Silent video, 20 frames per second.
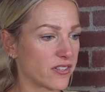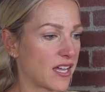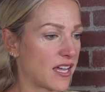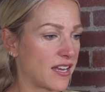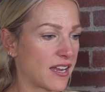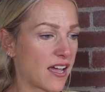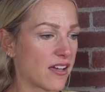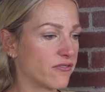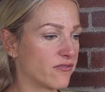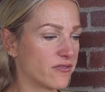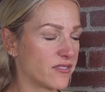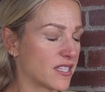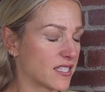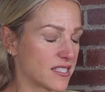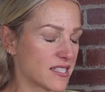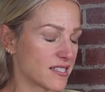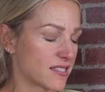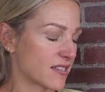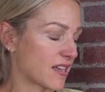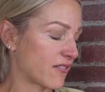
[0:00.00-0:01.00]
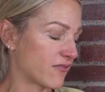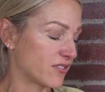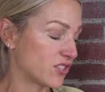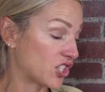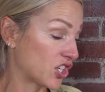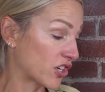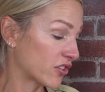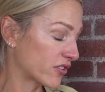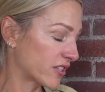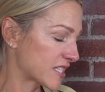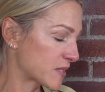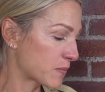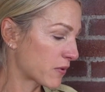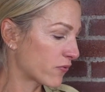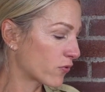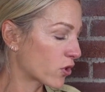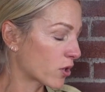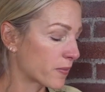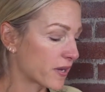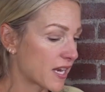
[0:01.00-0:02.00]
and I've shared this
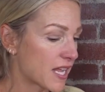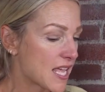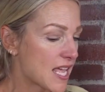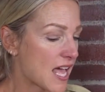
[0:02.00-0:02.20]
before, but